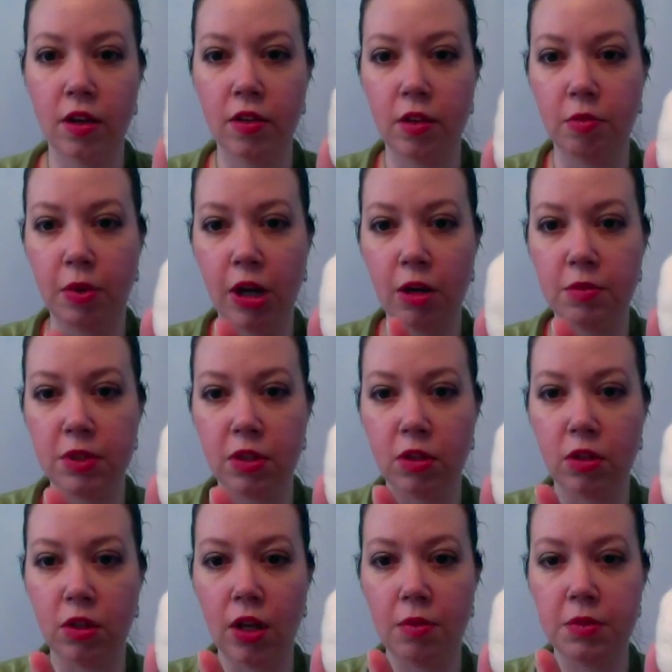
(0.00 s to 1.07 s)
The bottom's a
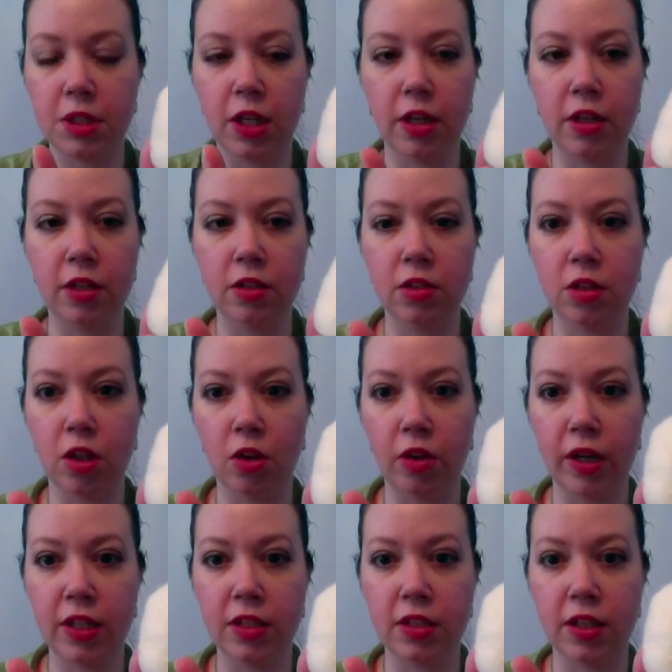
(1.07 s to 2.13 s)
little lopsided, so
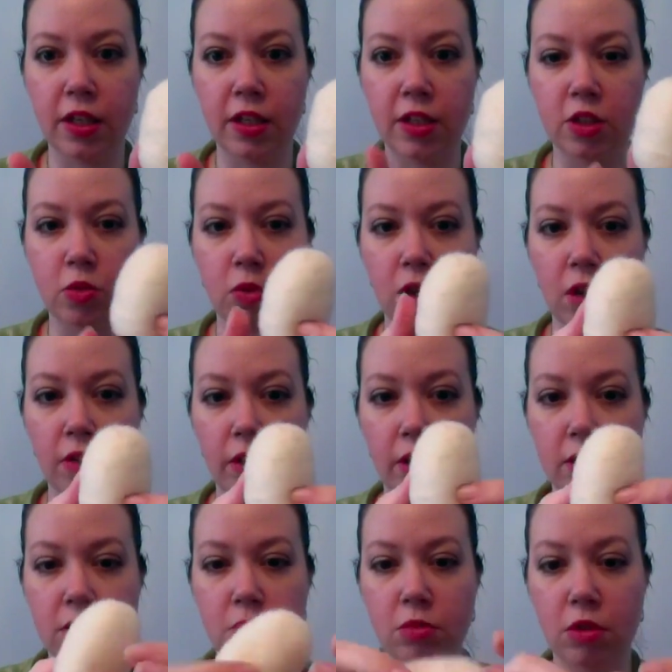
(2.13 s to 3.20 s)
I can see I need to work on
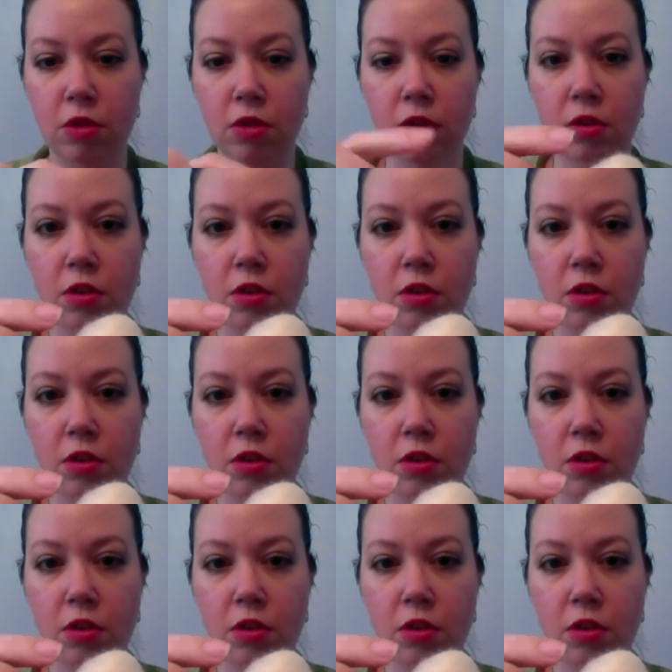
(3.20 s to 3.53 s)
that some more.